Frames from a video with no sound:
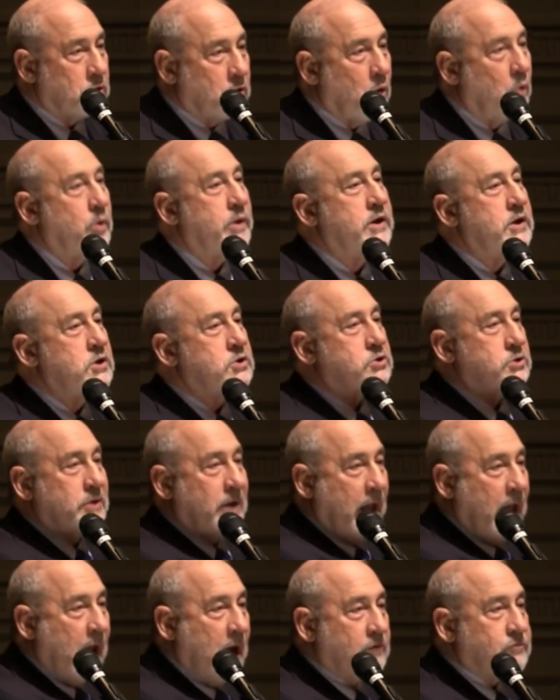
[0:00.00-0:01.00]
cohesion
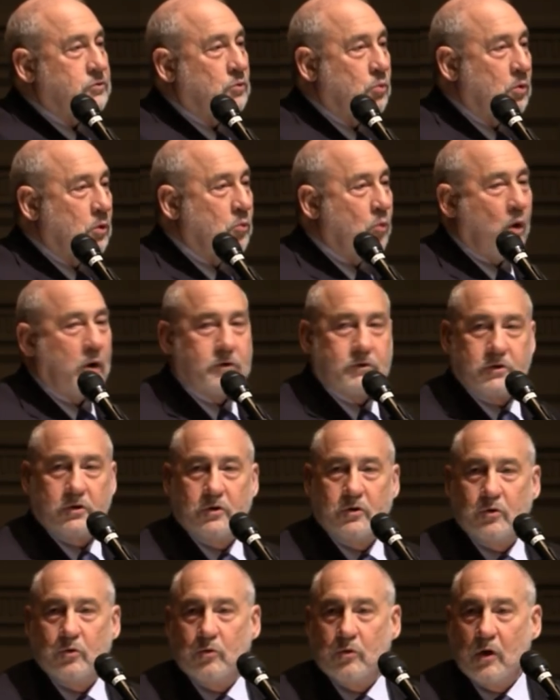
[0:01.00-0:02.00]
after World War
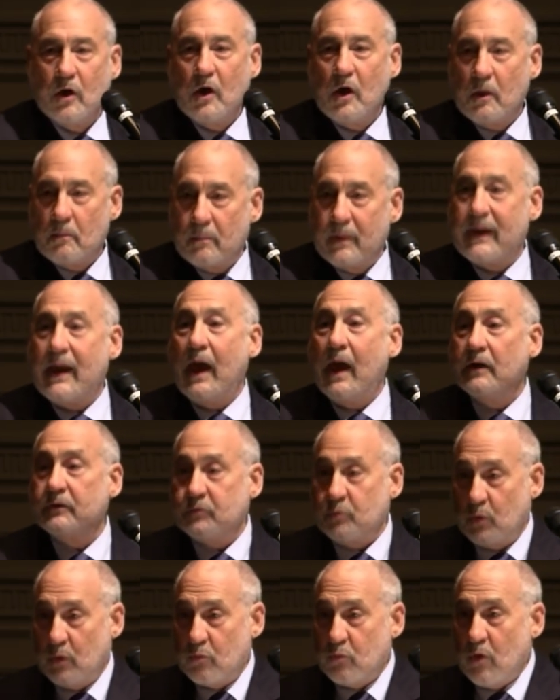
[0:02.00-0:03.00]
II began
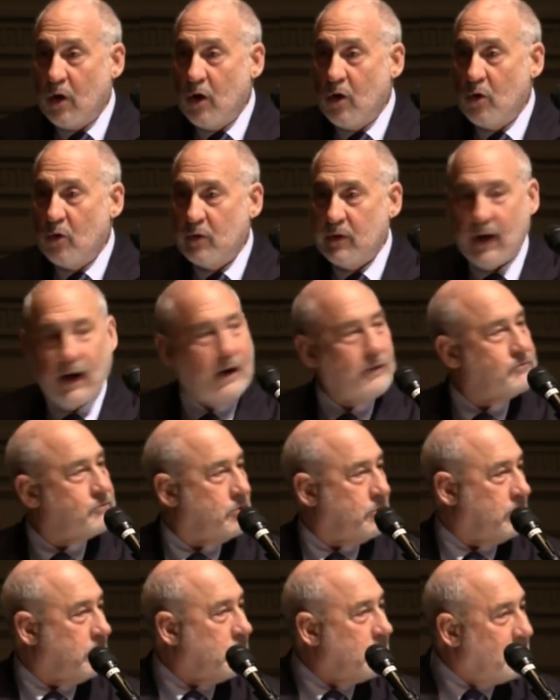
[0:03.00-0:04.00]
to erode
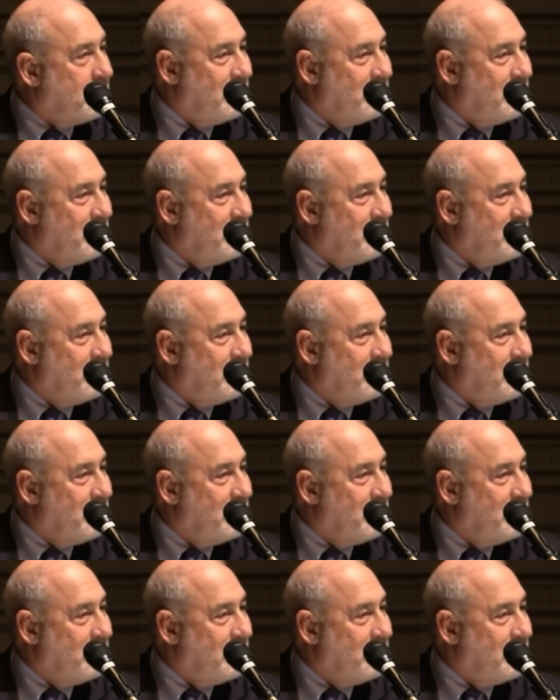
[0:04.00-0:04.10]
after